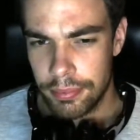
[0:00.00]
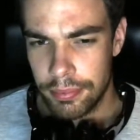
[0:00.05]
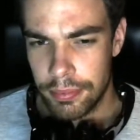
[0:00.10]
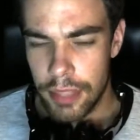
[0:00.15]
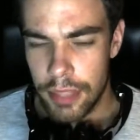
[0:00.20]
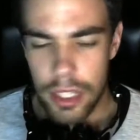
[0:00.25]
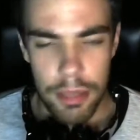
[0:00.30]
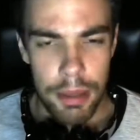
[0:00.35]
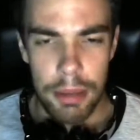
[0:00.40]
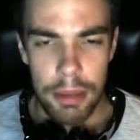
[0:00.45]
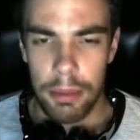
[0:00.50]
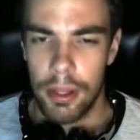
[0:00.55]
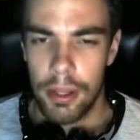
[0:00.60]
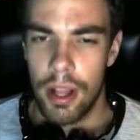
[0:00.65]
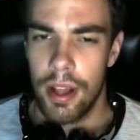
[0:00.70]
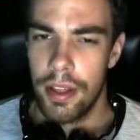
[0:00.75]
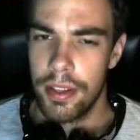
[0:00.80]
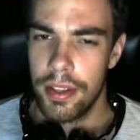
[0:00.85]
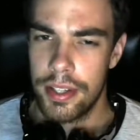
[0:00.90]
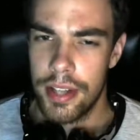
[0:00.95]
people
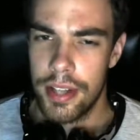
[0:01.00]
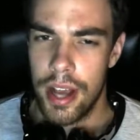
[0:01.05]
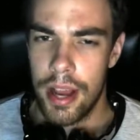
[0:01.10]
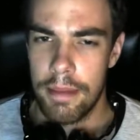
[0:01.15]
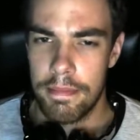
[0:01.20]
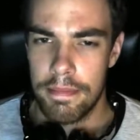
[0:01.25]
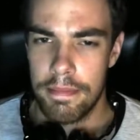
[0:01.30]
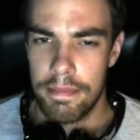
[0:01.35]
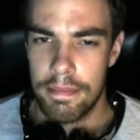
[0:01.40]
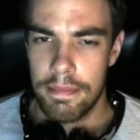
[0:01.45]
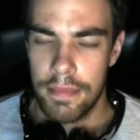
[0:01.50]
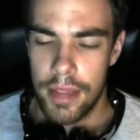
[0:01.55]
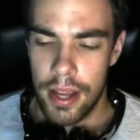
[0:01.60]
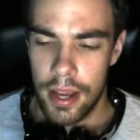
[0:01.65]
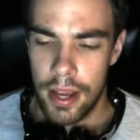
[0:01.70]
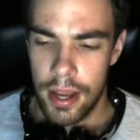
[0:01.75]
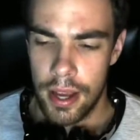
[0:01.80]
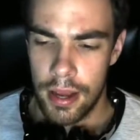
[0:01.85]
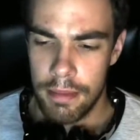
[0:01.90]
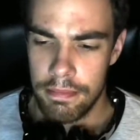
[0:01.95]
all the time.
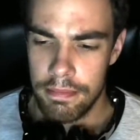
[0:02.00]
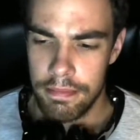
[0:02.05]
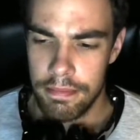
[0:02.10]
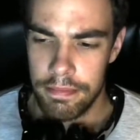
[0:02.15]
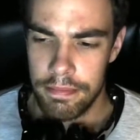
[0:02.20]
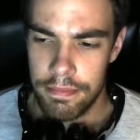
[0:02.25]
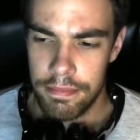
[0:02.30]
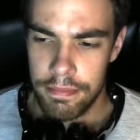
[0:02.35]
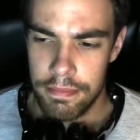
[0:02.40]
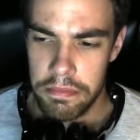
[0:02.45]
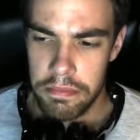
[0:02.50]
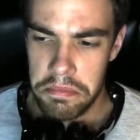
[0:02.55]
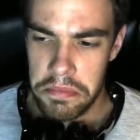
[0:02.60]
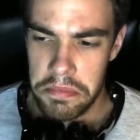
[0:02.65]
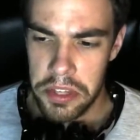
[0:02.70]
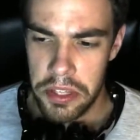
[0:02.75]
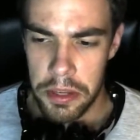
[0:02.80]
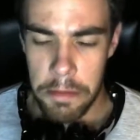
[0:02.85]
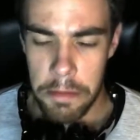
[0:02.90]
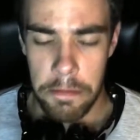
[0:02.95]

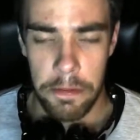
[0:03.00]
Some